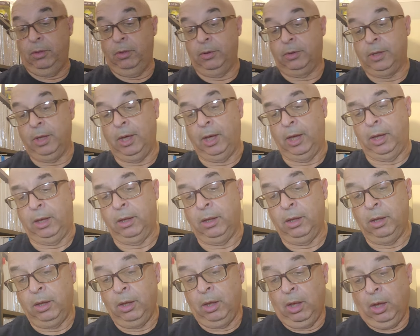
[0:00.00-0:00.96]
Okay.
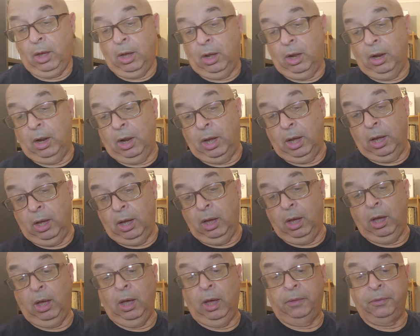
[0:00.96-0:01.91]

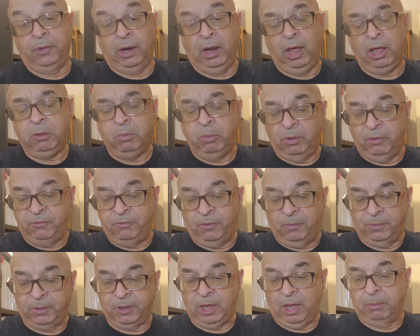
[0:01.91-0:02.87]
And the last one
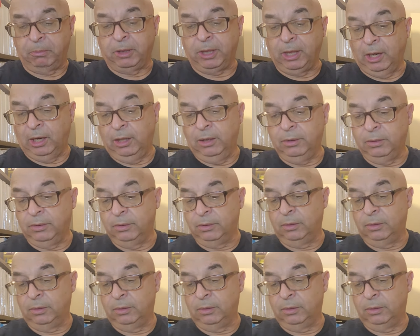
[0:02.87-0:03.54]
from the same seller.